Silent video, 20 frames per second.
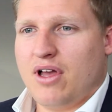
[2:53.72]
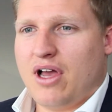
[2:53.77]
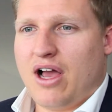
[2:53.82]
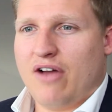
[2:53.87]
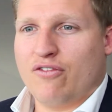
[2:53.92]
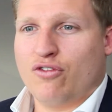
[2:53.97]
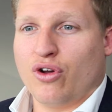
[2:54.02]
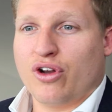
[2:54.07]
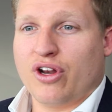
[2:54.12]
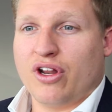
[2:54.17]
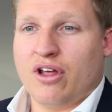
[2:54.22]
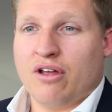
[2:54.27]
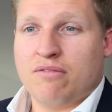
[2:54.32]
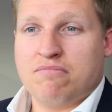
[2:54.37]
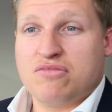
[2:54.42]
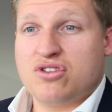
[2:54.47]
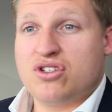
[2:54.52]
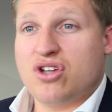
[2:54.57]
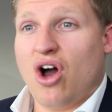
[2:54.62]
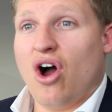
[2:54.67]
have got
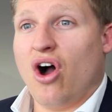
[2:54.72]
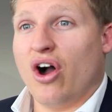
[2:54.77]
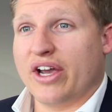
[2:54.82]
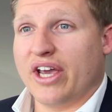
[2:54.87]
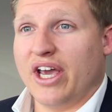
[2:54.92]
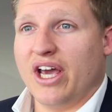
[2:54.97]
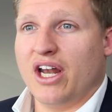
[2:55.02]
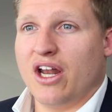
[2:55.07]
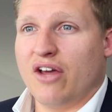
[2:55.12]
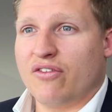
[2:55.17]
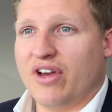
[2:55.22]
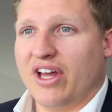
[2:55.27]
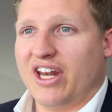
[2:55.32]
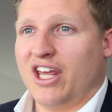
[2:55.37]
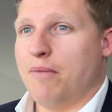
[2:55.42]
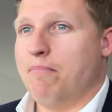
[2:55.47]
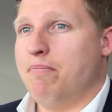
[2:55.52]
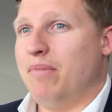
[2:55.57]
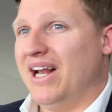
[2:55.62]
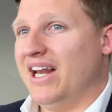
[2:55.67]
a target of
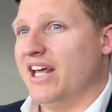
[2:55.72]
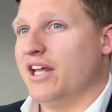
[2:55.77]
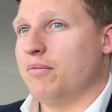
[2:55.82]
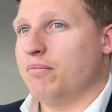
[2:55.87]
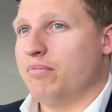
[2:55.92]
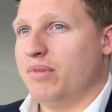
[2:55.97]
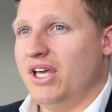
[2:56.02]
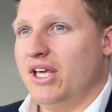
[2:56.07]
getting 1 billion